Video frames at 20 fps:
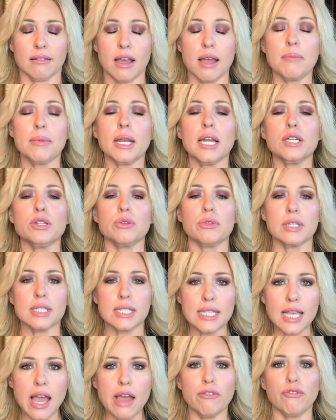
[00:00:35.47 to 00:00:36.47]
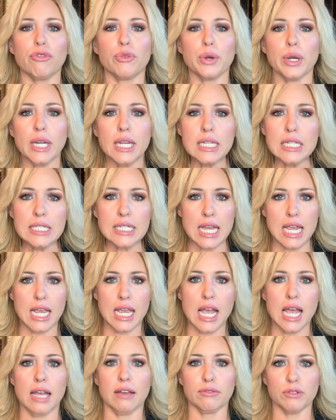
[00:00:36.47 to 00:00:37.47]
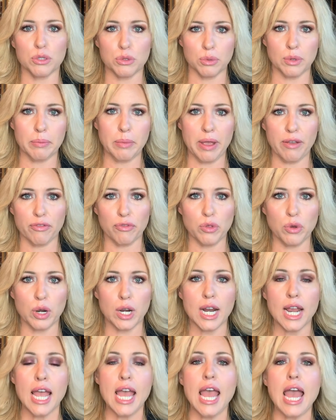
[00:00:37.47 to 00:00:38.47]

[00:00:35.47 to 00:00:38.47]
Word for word: I mean, I do this every day. I have to sweep my floor.